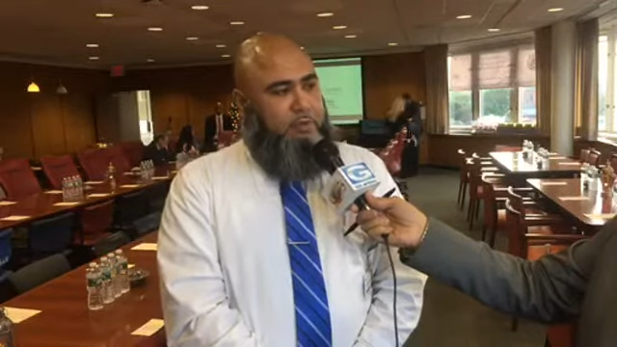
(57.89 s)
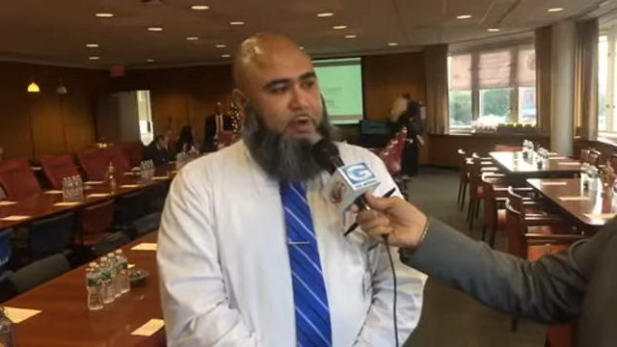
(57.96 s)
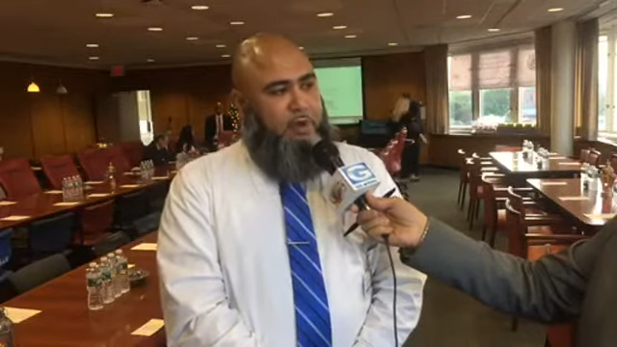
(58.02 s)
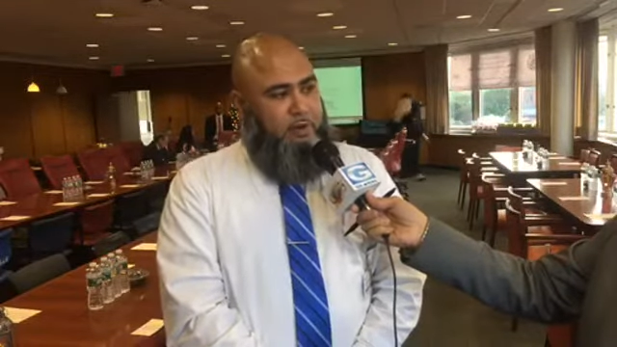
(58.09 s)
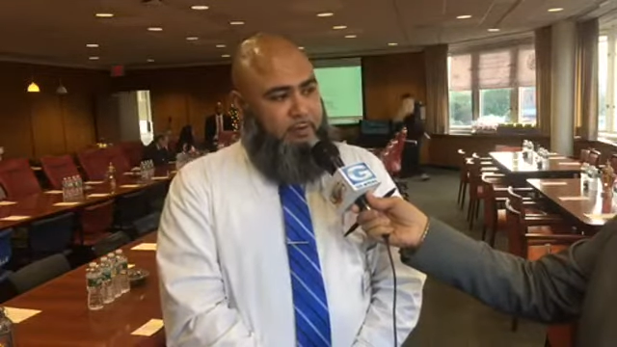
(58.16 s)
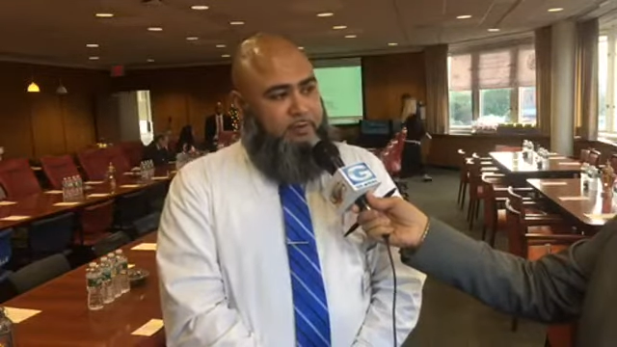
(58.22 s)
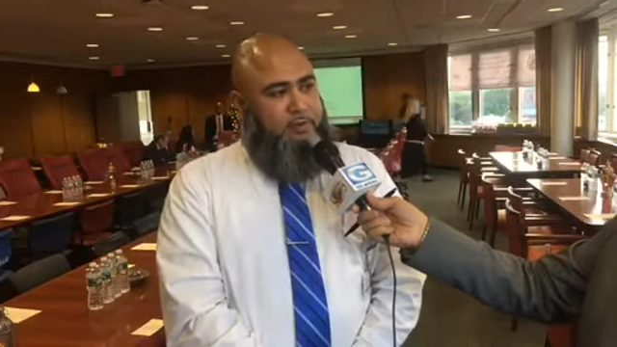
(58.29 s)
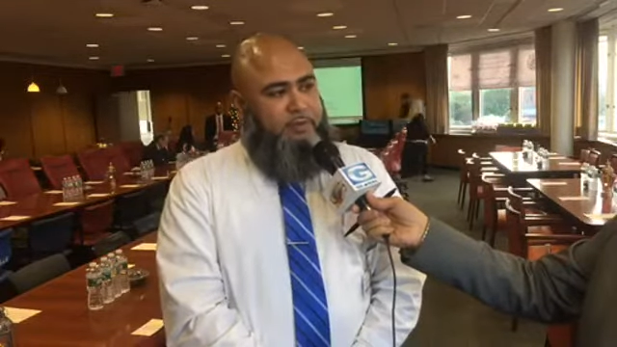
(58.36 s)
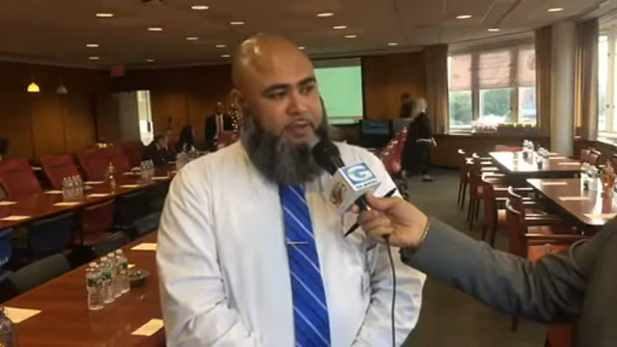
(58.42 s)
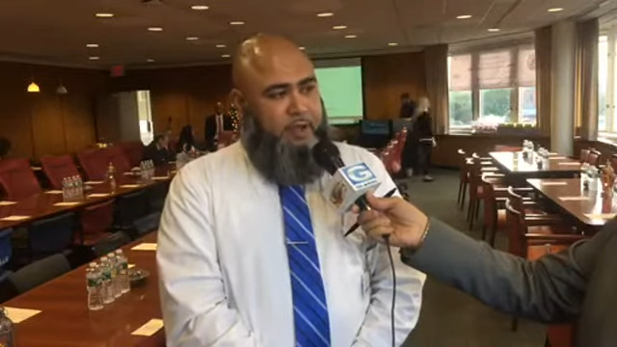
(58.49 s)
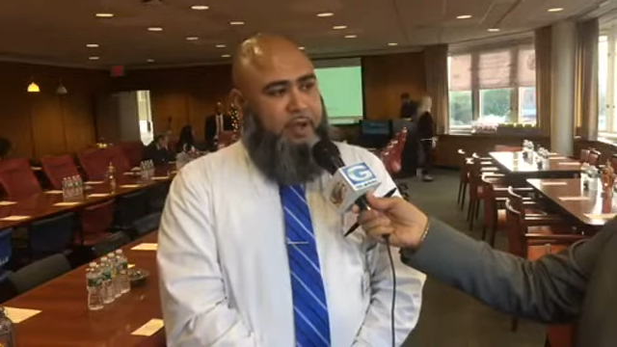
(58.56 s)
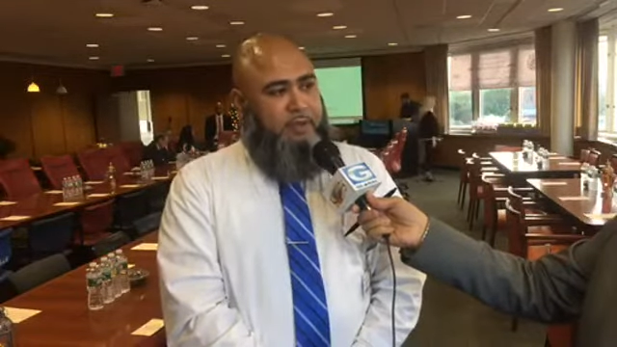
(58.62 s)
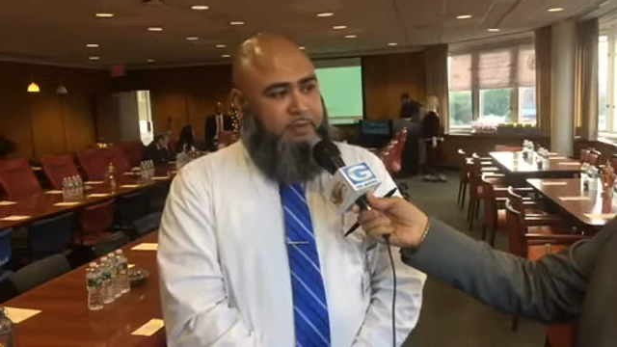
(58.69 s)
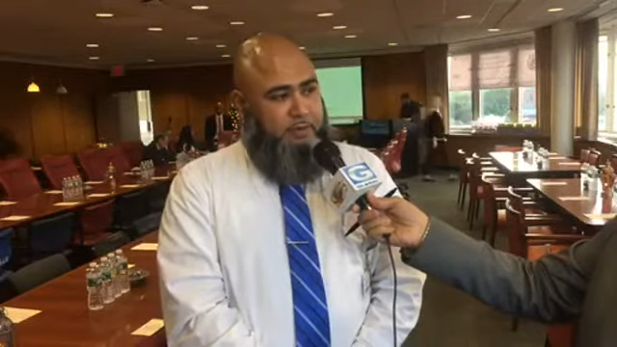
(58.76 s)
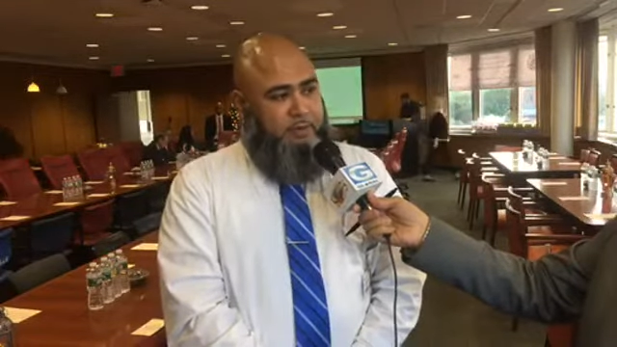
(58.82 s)
part of this
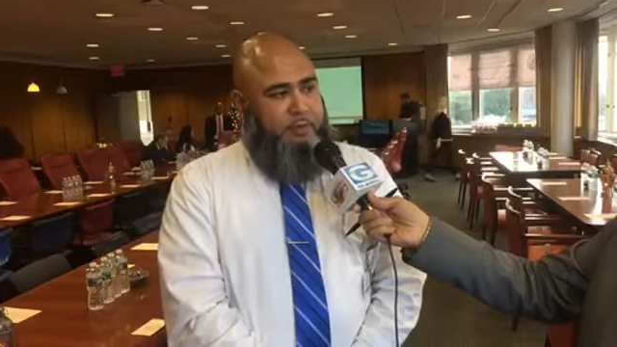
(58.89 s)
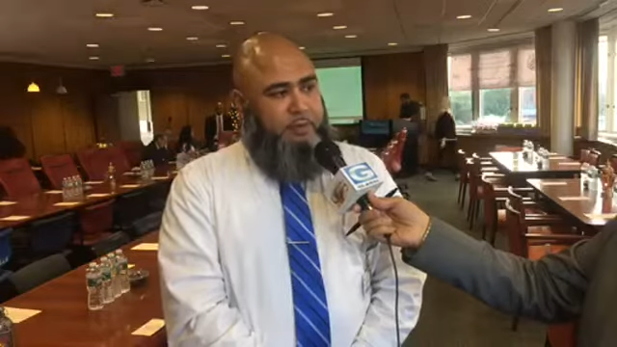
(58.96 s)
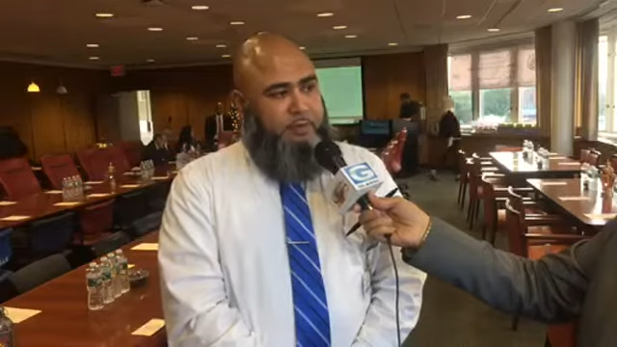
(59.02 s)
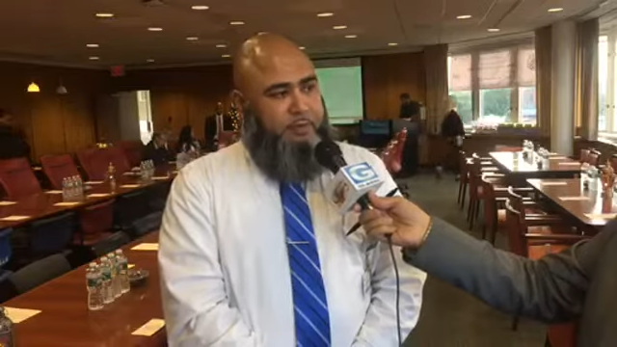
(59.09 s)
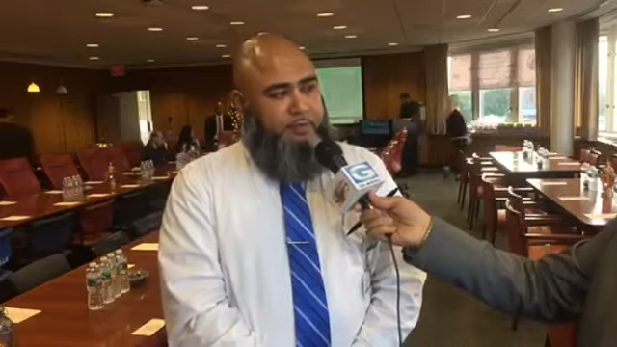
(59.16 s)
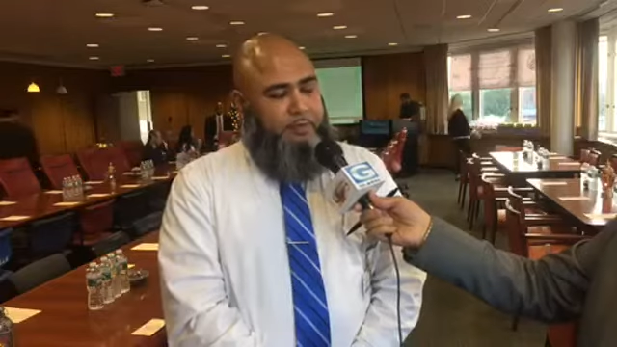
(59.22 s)
hospital.